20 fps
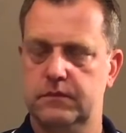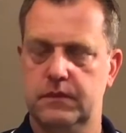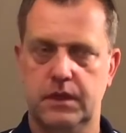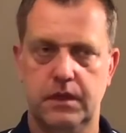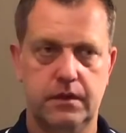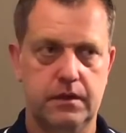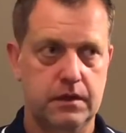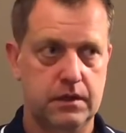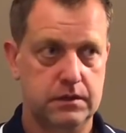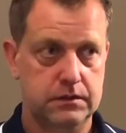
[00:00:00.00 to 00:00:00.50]

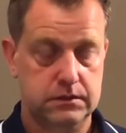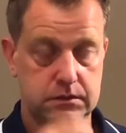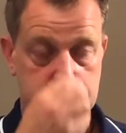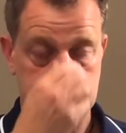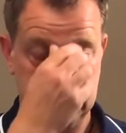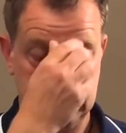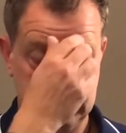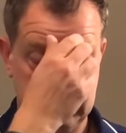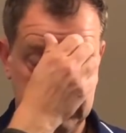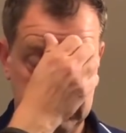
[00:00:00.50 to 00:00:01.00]
Yeah, I
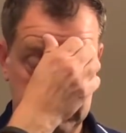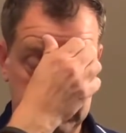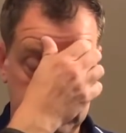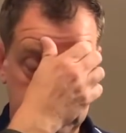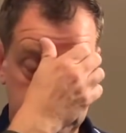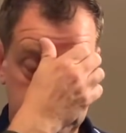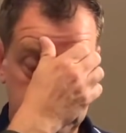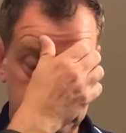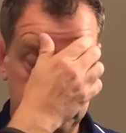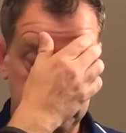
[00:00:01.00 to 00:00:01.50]
think the
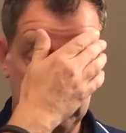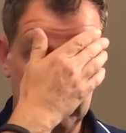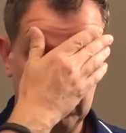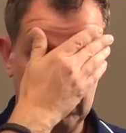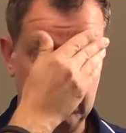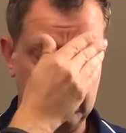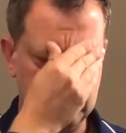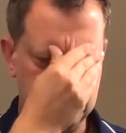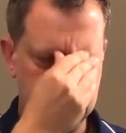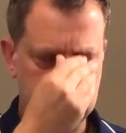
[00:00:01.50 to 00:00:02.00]
Kim
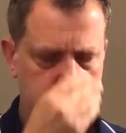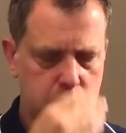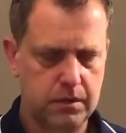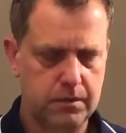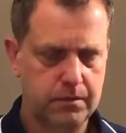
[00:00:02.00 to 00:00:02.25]
Jong-un